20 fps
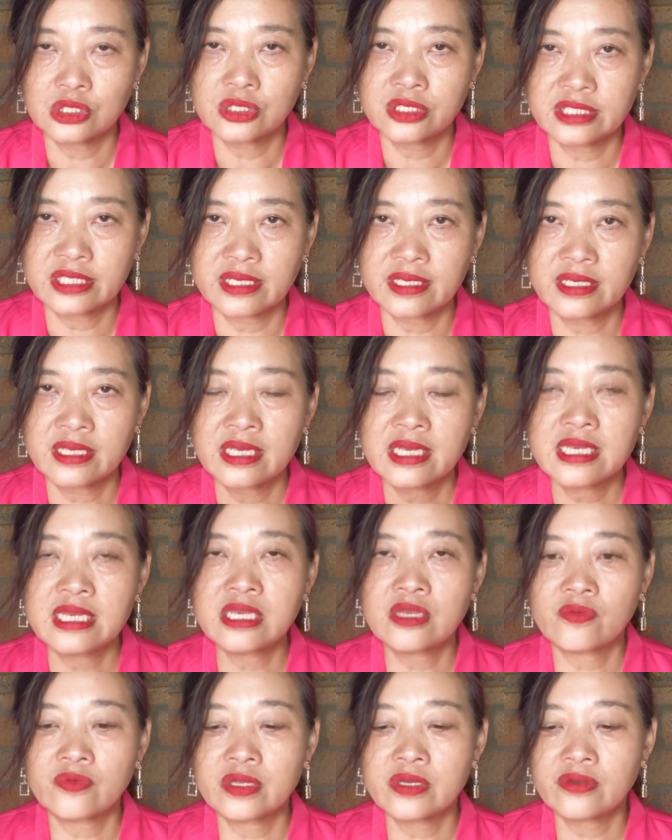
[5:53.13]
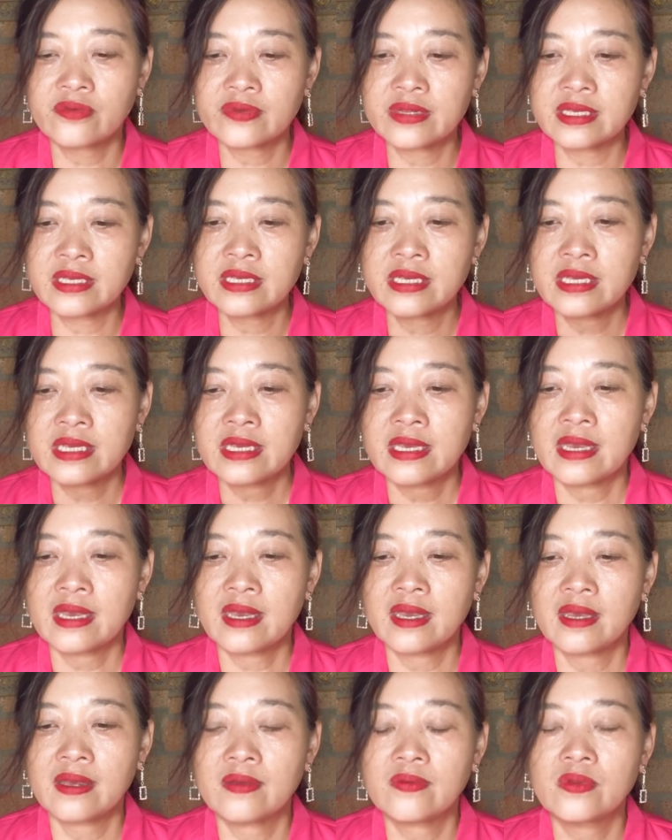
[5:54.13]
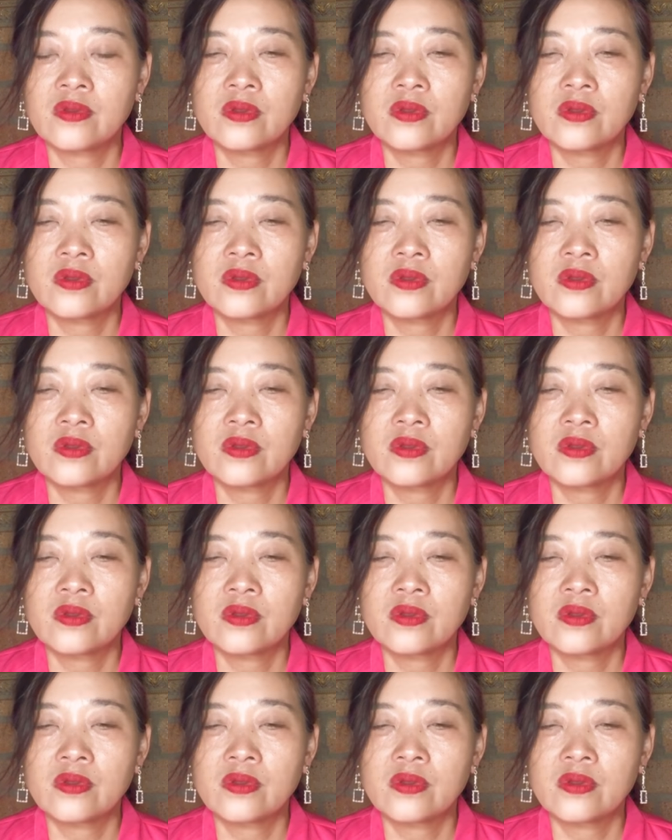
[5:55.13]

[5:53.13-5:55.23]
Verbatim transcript: year he quickly uh,